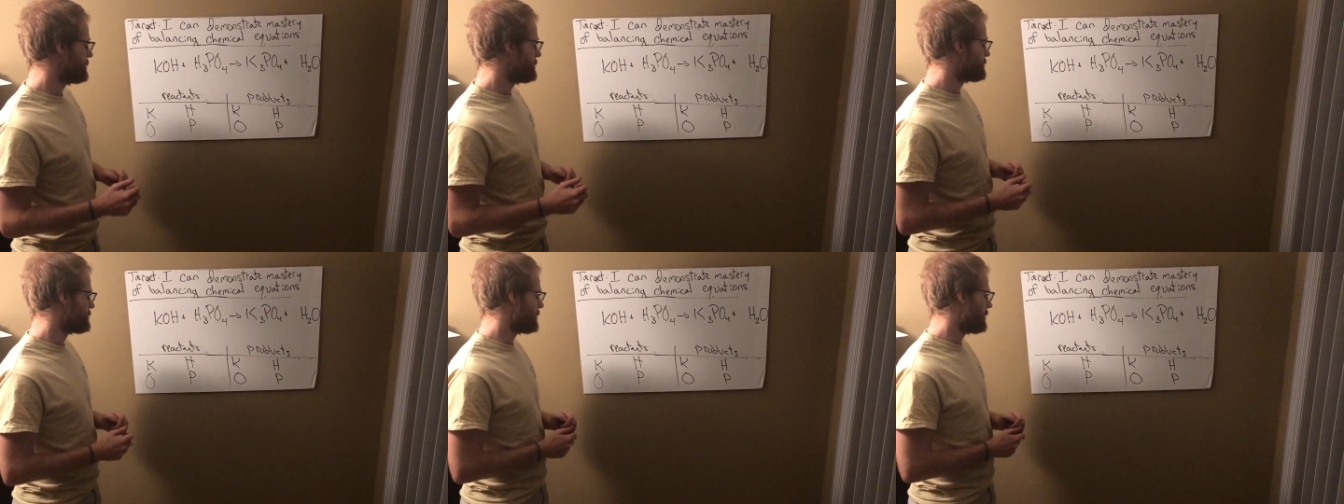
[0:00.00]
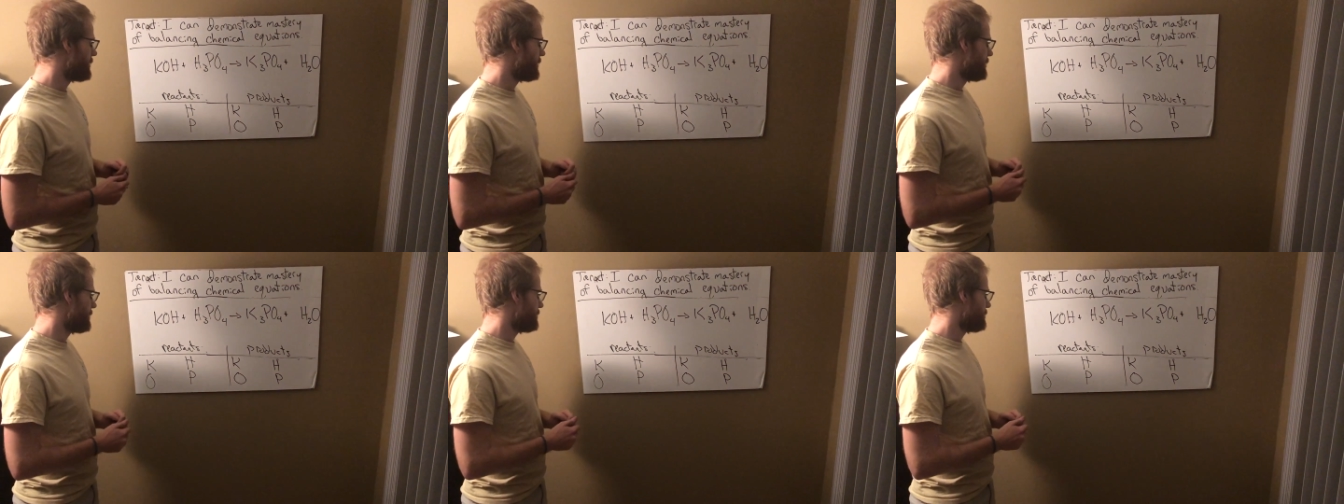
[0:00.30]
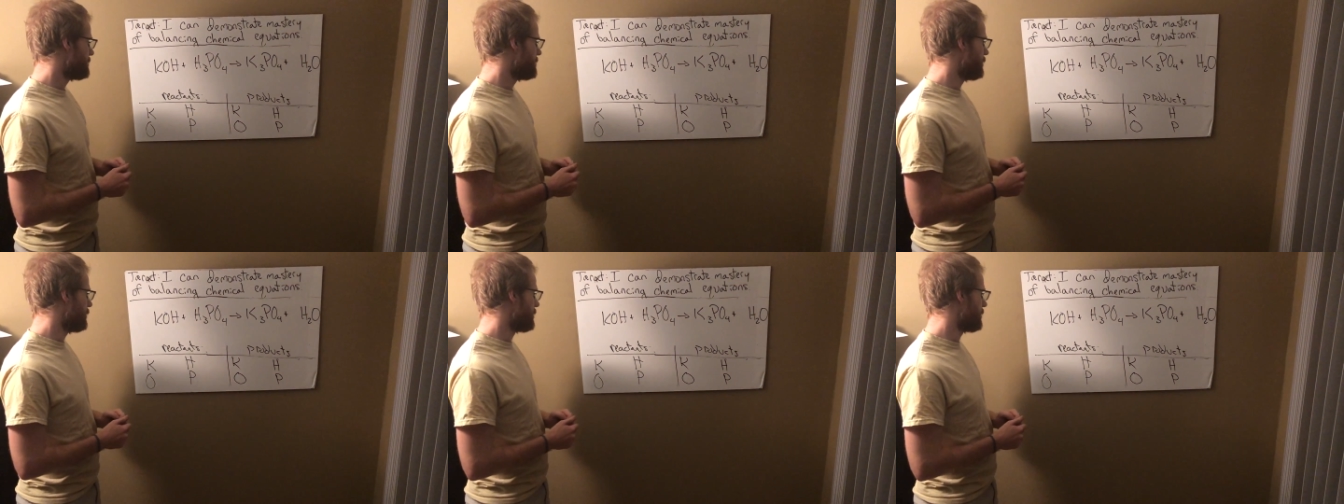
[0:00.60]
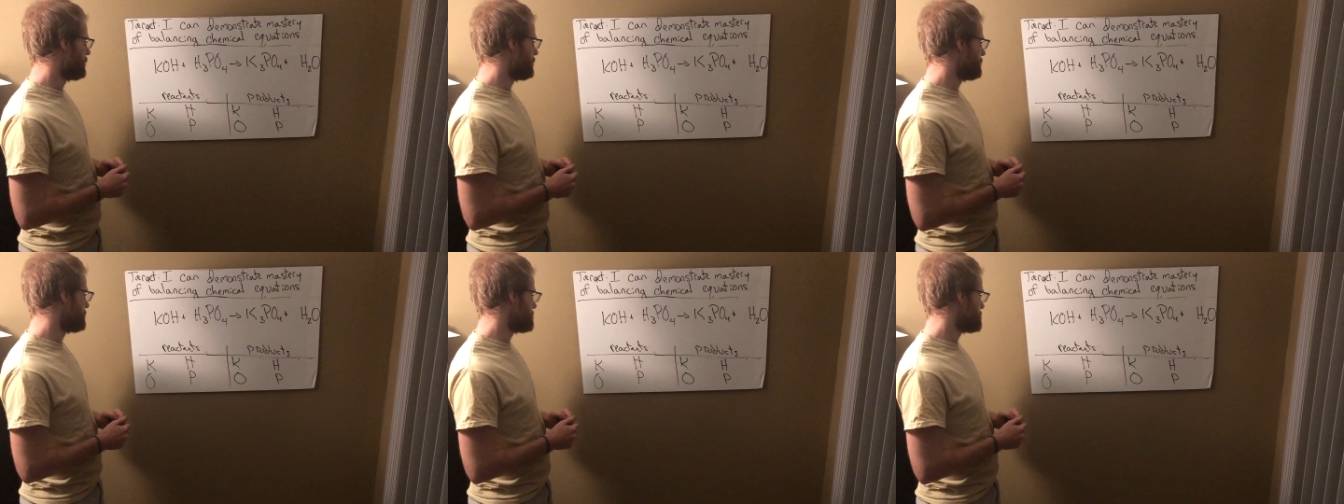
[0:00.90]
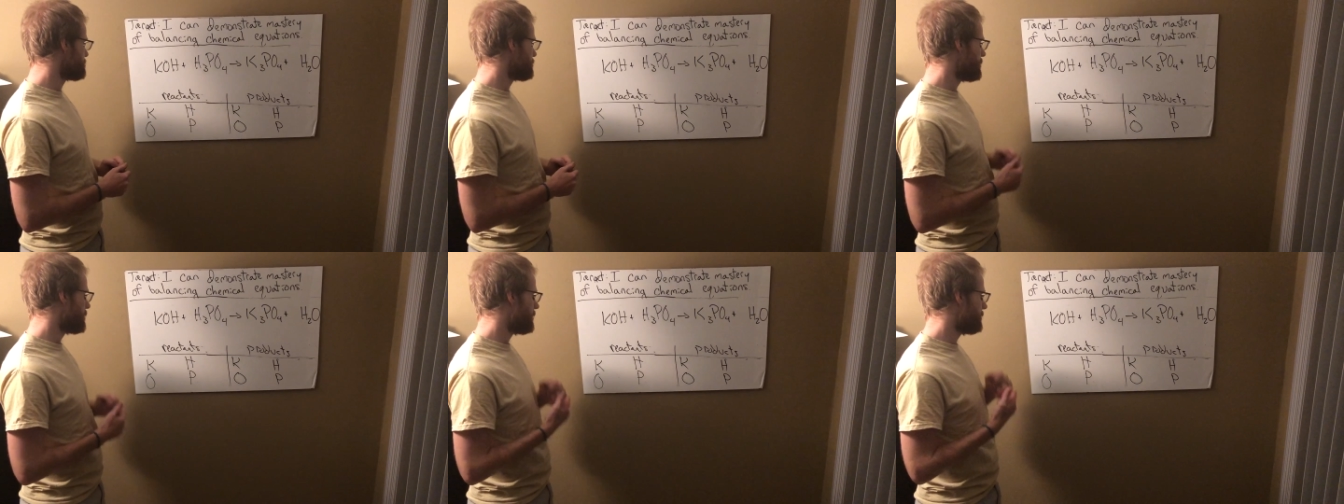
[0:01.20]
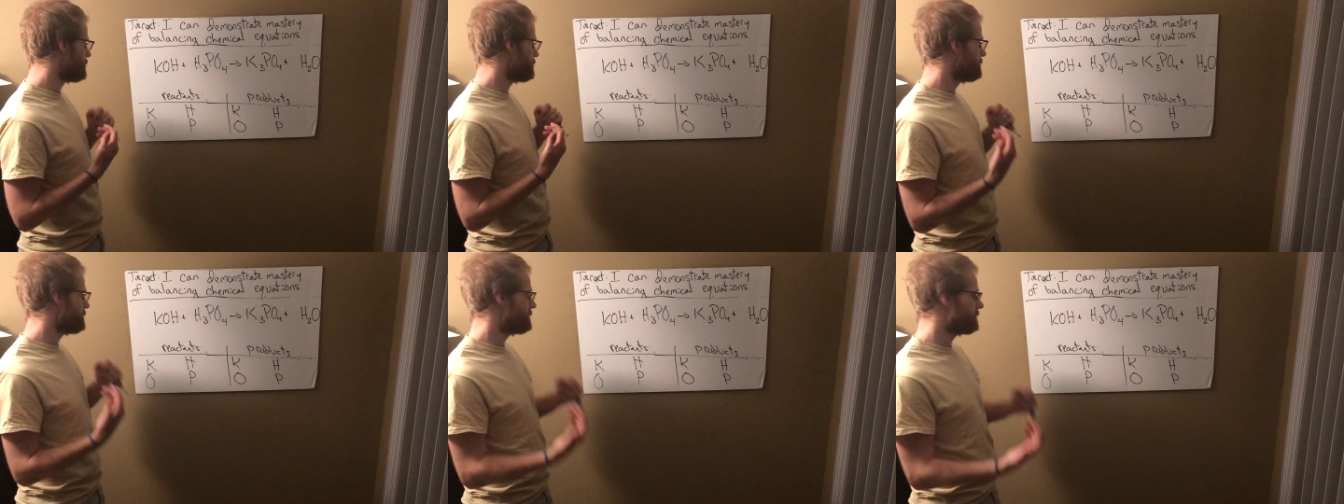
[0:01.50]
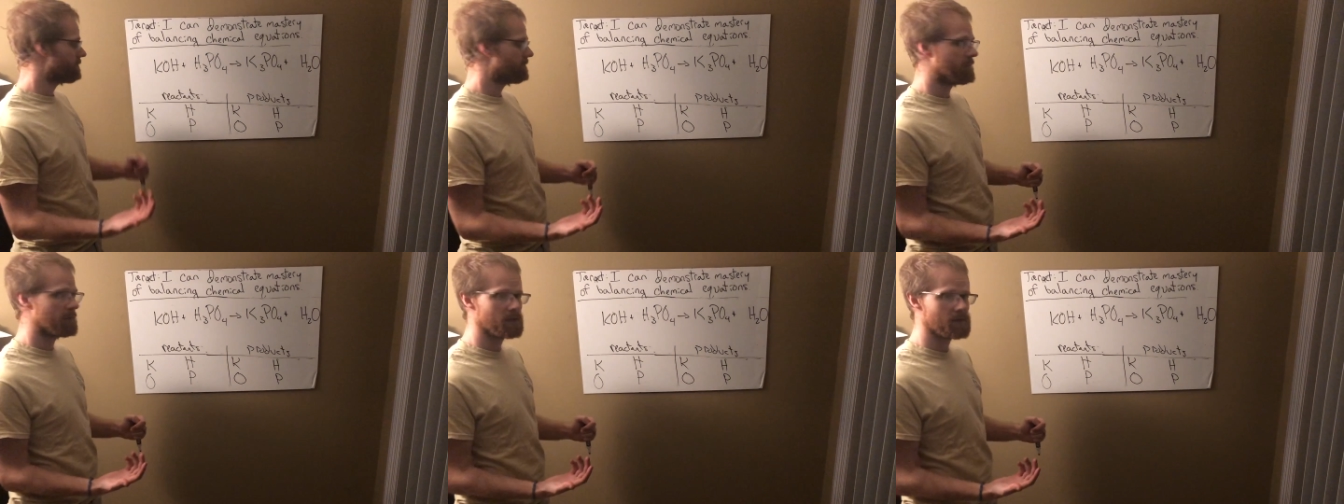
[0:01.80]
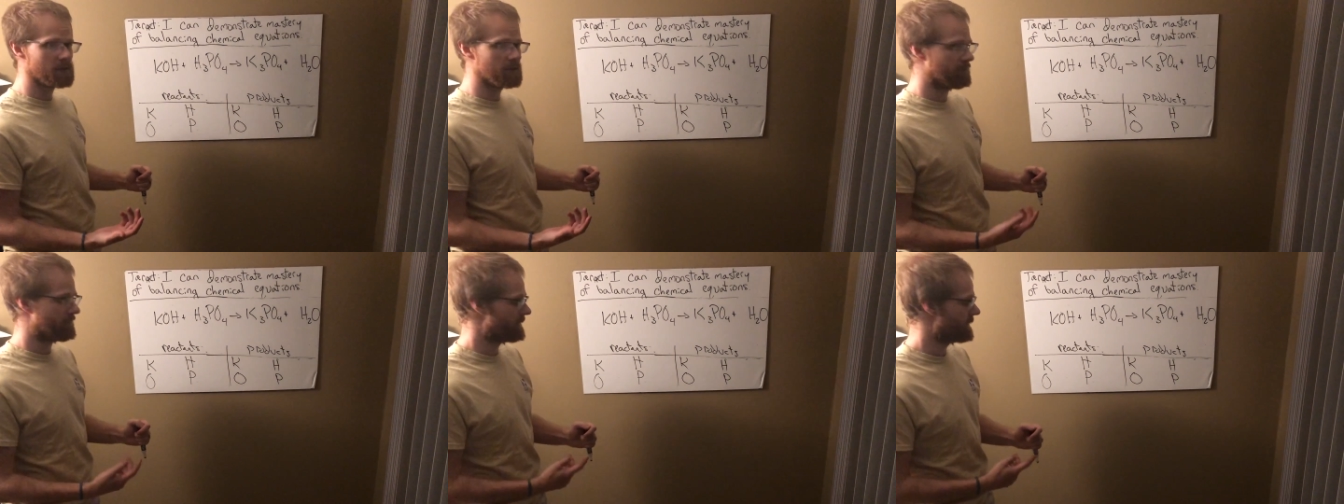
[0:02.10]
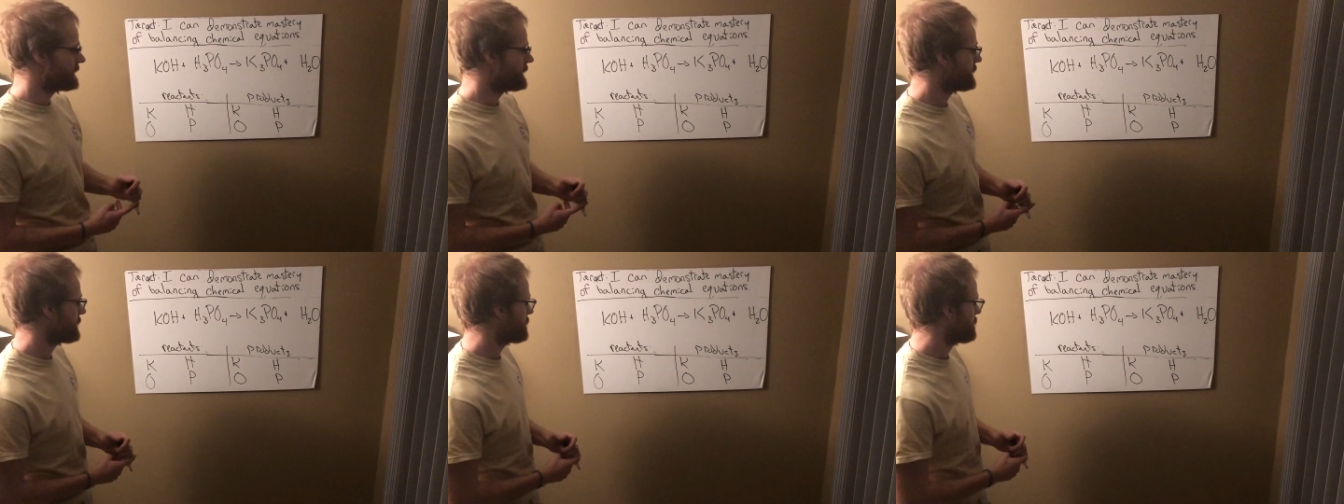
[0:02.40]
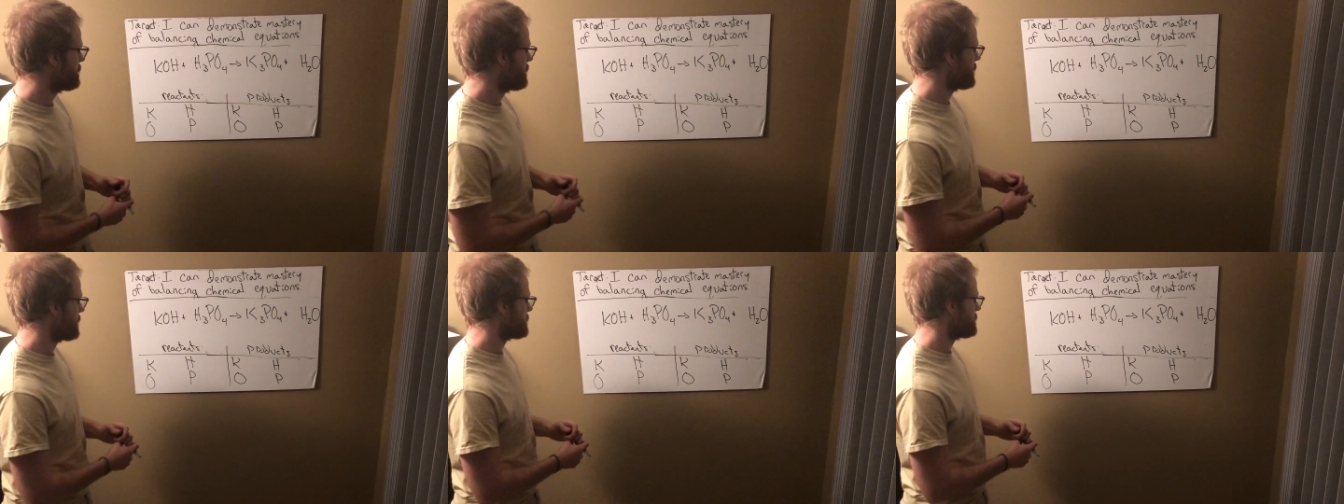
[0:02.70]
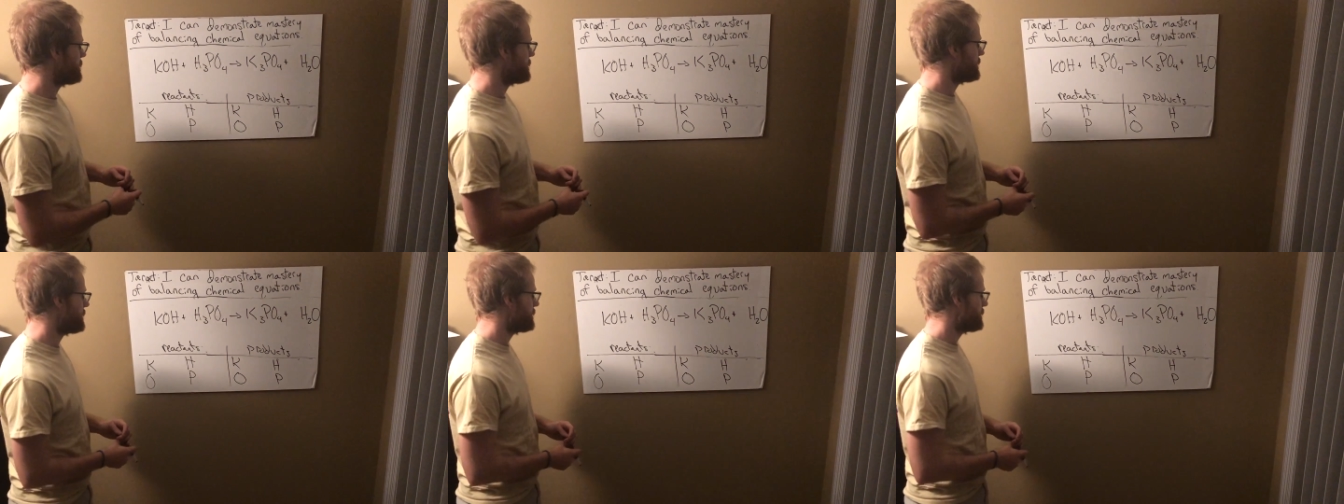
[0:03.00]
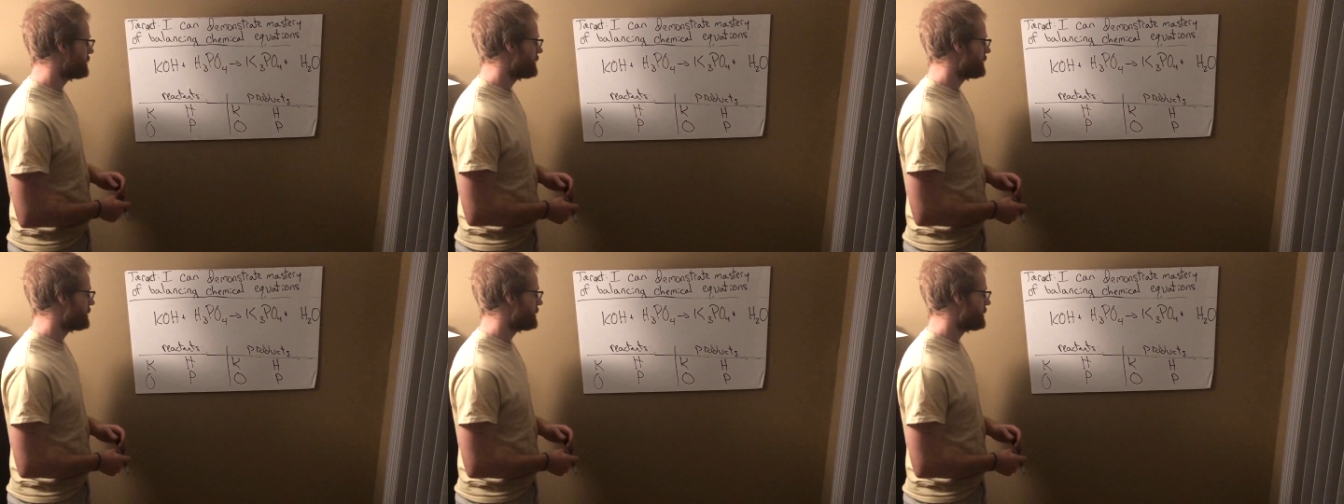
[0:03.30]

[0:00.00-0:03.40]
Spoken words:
to try going over this problem, let's see if you did it correctly.